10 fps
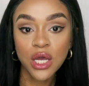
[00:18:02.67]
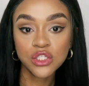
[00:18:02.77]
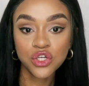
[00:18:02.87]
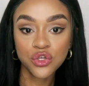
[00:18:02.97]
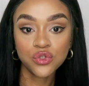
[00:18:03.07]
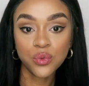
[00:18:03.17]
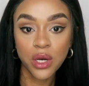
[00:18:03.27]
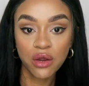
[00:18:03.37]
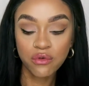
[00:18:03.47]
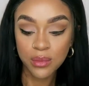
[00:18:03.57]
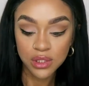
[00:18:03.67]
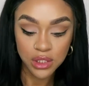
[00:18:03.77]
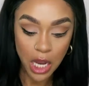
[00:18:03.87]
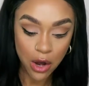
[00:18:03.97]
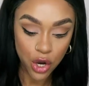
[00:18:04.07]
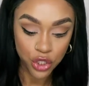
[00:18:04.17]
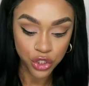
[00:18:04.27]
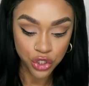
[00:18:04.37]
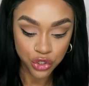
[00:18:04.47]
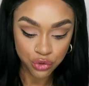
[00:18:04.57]
guys can use whatever mascara
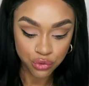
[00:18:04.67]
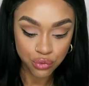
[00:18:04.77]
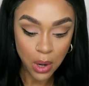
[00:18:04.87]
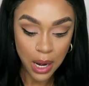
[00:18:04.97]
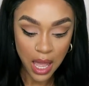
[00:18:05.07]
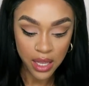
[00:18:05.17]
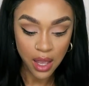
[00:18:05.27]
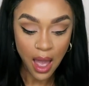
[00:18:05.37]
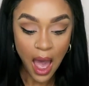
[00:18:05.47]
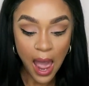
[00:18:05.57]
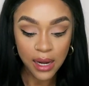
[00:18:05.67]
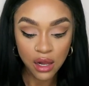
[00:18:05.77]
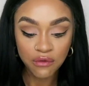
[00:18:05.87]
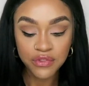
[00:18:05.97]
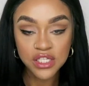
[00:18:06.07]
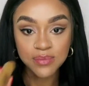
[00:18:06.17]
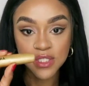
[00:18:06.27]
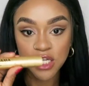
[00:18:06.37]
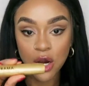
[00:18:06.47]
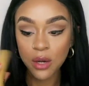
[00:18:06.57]
you like. I love this
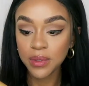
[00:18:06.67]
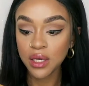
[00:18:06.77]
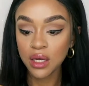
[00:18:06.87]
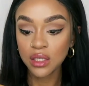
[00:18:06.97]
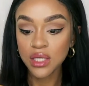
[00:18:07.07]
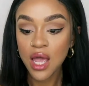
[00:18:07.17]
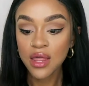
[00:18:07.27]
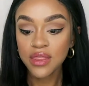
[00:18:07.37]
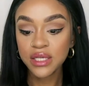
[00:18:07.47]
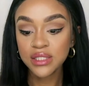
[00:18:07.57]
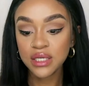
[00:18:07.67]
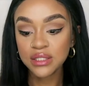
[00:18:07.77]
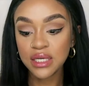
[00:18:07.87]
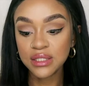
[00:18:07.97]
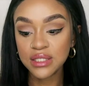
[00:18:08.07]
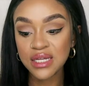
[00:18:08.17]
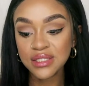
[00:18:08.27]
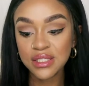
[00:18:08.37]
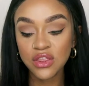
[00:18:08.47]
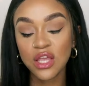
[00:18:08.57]
mascara because this is
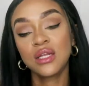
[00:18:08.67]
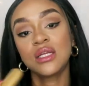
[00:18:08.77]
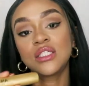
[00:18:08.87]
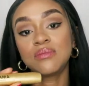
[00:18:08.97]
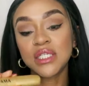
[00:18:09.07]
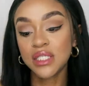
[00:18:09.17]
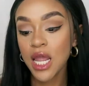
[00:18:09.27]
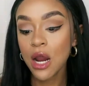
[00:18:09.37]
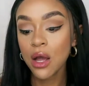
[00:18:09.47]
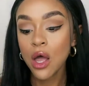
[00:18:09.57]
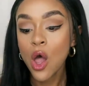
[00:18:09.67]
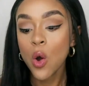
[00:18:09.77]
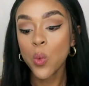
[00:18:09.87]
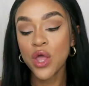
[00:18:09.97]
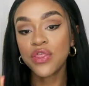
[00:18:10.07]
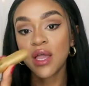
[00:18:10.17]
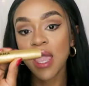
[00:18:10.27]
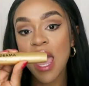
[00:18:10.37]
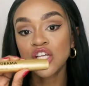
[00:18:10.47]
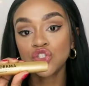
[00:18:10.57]
intense thickness mascara with
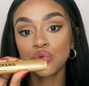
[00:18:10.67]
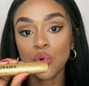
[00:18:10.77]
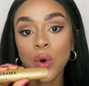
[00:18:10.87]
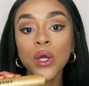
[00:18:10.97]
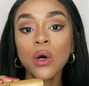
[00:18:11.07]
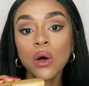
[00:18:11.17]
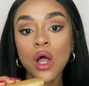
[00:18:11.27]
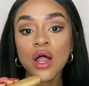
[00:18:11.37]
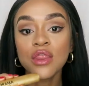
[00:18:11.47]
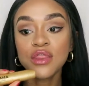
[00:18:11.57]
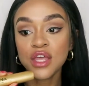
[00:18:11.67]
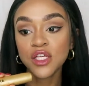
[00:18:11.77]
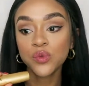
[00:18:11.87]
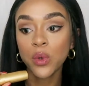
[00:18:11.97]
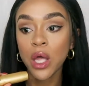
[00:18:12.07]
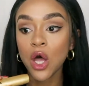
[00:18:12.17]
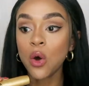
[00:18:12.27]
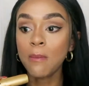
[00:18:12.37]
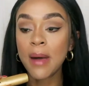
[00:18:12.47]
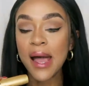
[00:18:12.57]
castor oil. This will
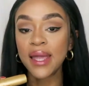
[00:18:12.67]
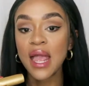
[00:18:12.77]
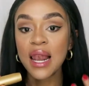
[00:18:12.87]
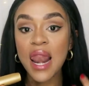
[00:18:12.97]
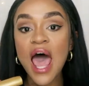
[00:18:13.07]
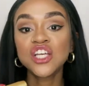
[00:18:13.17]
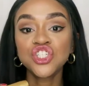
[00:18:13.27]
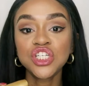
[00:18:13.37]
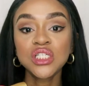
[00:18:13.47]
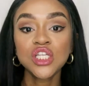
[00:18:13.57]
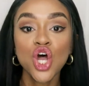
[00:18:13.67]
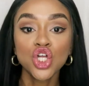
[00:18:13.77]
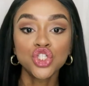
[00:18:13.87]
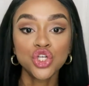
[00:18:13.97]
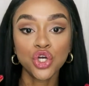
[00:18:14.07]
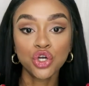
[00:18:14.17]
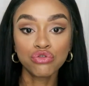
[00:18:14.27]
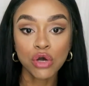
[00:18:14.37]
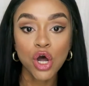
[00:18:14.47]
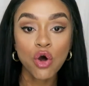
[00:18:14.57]
help my lashes to
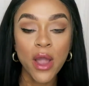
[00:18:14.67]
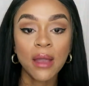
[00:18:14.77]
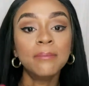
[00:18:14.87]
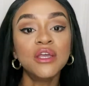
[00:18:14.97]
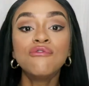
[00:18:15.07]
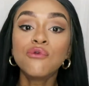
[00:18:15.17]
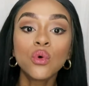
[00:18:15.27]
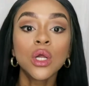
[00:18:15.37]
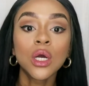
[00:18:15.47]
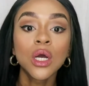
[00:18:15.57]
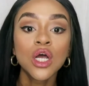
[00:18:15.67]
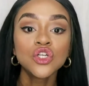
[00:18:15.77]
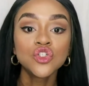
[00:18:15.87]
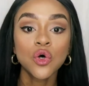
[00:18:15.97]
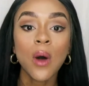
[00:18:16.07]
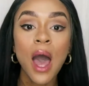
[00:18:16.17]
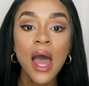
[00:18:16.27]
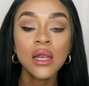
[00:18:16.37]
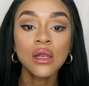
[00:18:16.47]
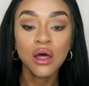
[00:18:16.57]
grow and be fuller. So
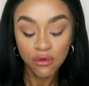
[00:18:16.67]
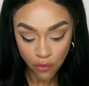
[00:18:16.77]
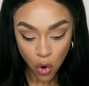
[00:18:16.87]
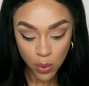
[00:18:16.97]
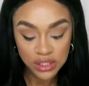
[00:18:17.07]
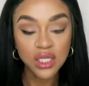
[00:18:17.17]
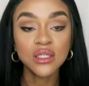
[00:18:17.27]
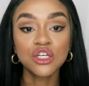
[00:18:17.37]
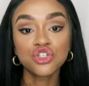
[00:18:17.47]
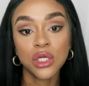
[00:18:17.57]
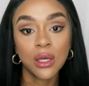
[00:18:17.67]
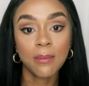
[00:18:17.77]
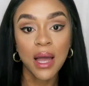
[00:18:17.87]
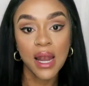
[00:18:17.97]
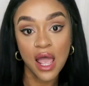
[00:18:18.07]
I love always conditioning my